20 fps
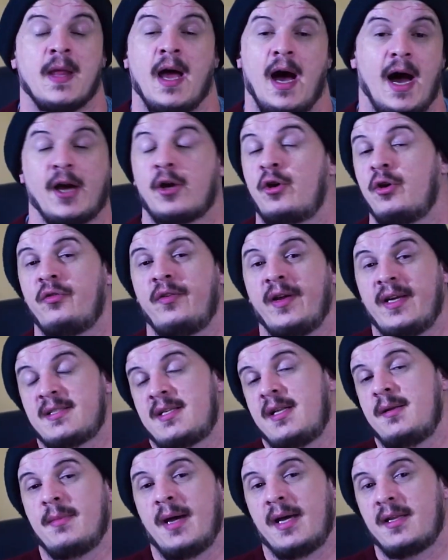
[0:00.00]
I could have
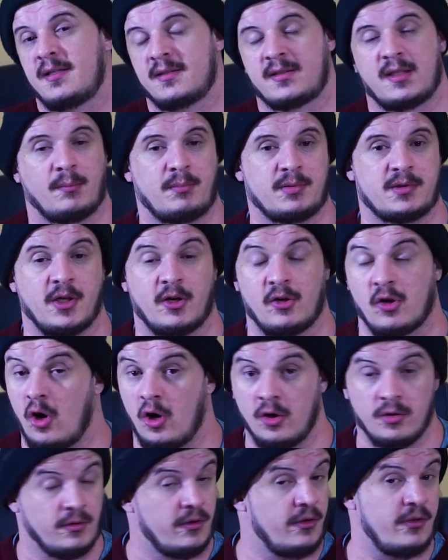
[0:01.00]
easily made this episode
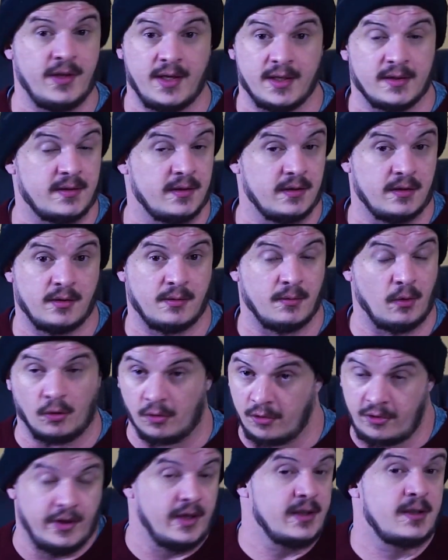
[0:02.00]
on
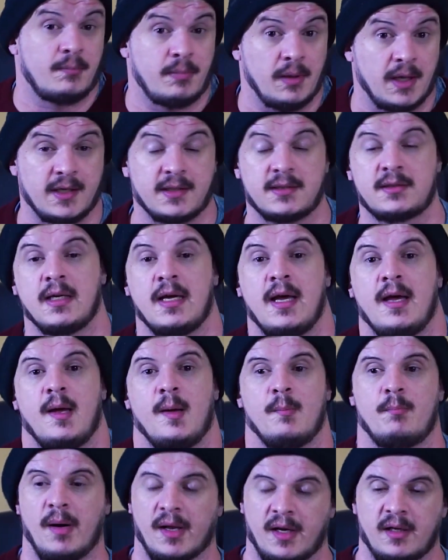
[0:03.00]
theater plays,
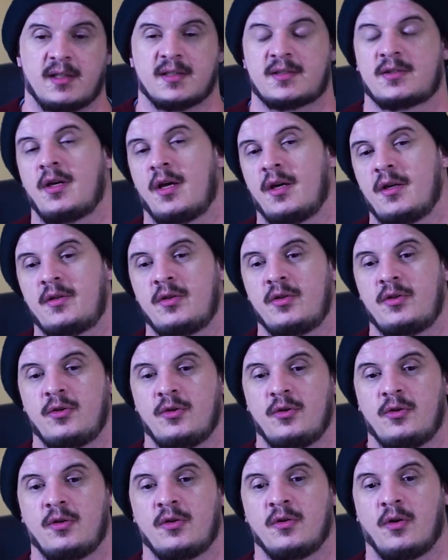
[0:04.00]
but I decided to
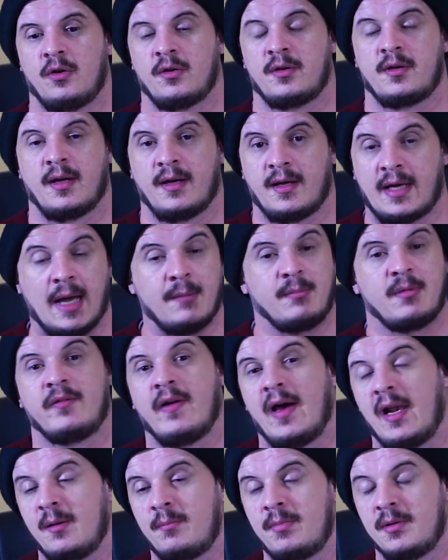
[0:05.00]
do it on game
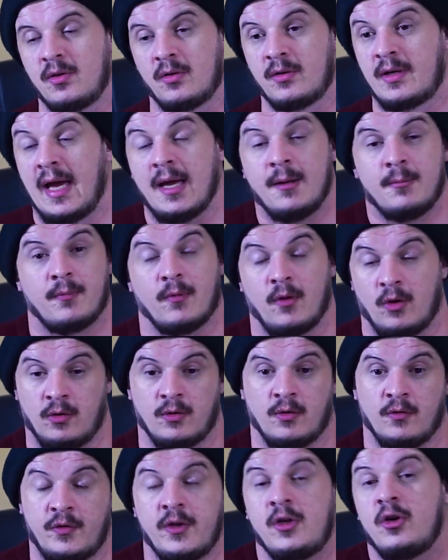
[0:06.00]
development,
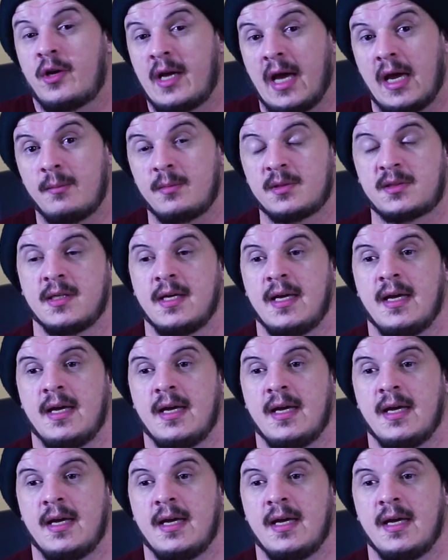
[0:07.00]
on video games,